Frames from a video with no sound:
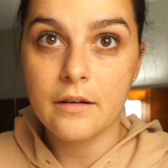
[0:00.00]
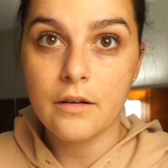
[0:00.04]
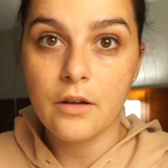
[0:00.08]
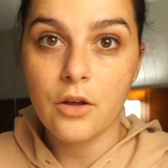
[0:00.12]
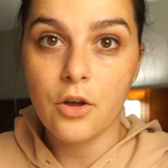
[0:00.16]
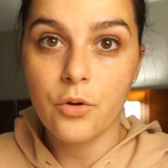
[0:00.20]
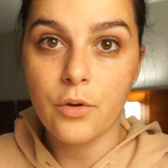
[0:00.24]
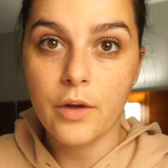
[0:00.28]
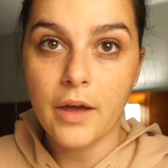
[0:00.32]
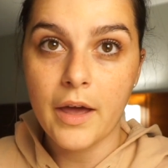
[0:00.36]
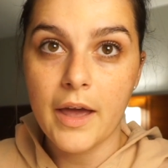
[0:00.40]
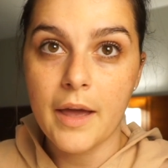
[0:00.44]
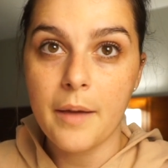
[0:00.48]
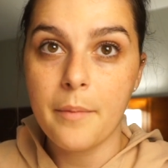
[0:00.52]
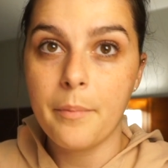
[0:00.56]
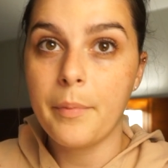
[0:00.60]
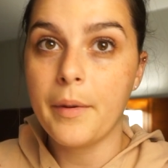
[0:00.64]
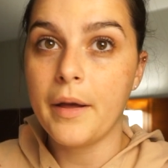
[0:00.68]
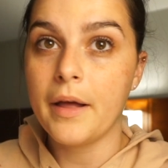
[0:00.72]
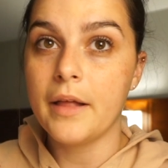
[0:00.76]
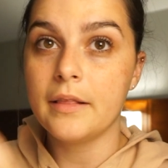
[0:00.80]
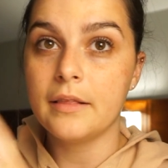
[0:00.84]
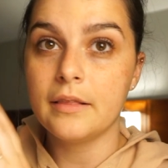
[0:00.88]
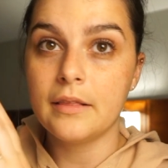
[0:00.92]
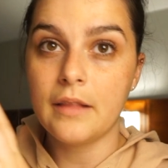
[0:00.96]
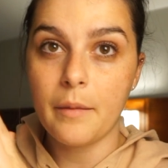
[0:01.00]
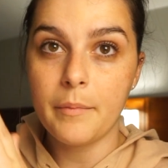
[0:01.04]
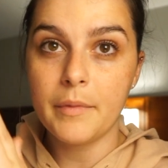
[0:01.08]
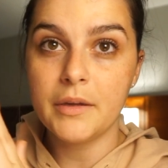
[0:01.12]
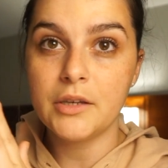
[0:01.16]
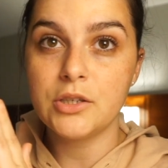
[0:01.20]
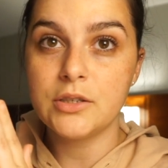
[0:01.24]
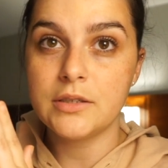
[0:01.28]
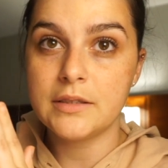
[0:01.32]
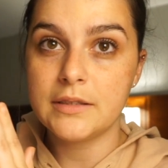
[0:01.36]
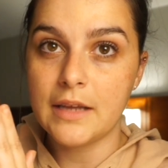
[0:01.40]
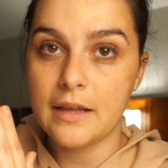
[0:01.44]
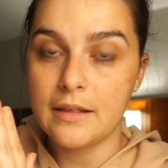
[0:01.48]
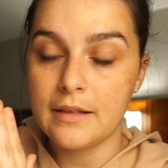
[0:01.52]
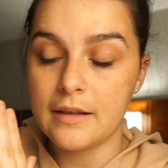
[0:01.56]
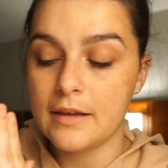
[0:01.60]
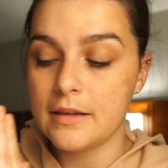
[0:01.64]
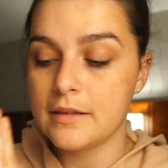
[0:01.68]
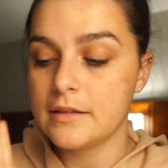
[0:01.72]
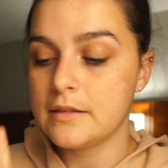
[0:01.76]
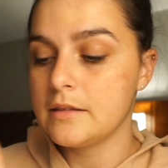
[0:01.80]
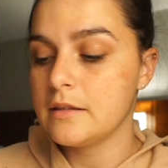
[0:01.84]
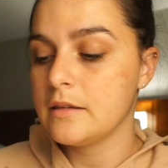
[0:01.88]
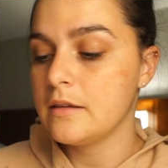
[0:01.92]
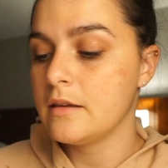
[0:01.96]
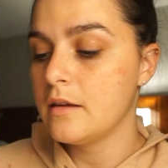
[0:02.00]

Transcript: Okay, but let me just say this.